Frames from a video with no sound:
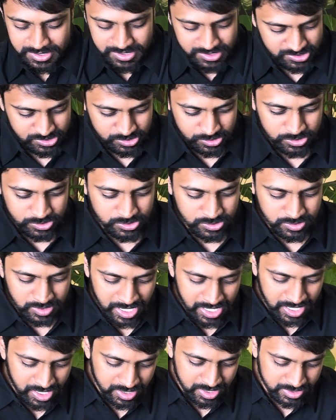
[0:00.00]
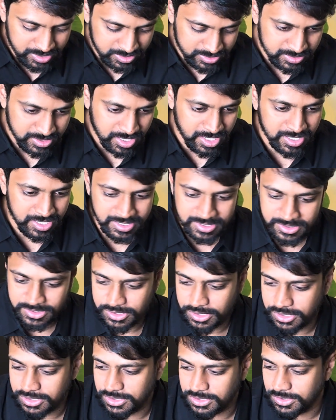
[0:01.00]
So, and I
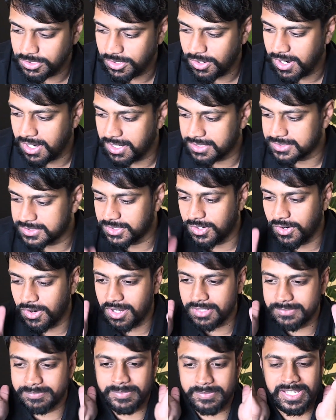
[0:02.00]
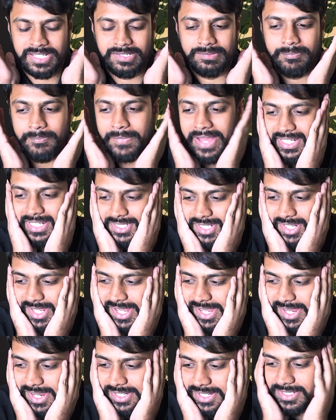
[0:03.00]
did not got my
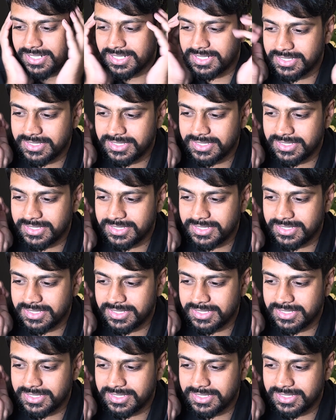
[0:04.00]
magnet.